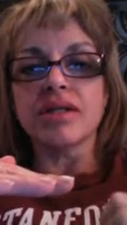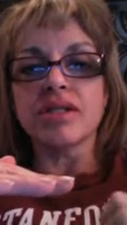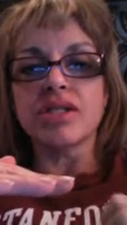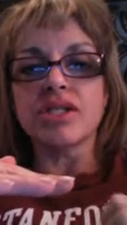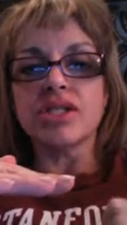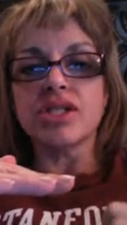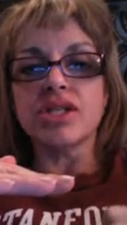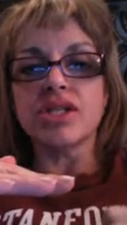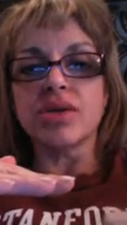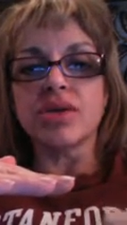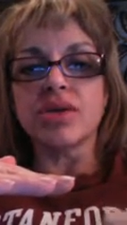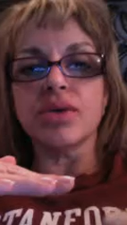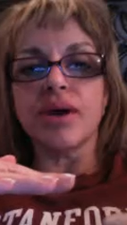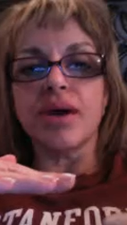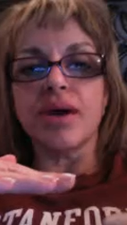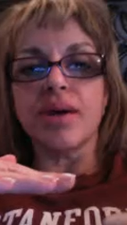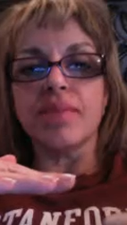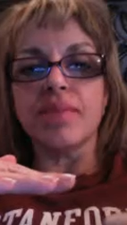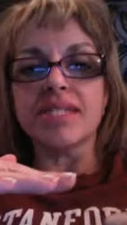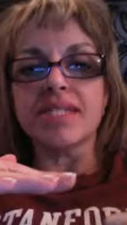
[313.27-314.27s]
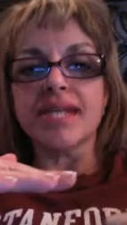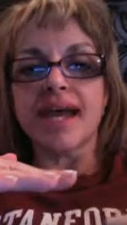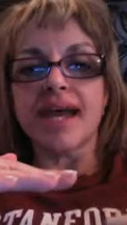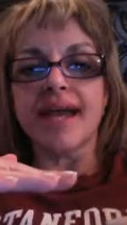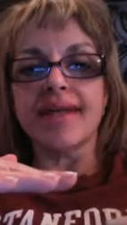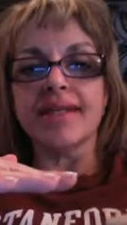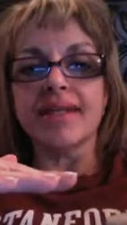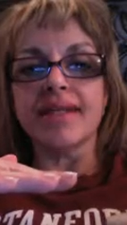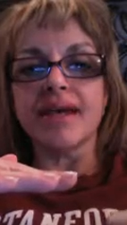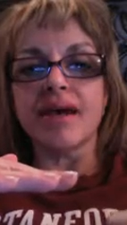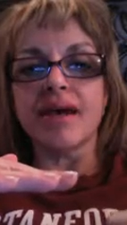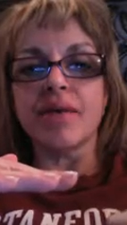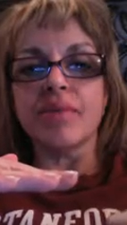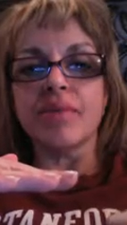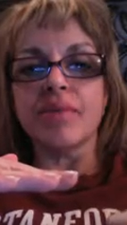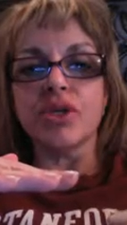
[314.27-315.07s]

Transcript: to um, tighten up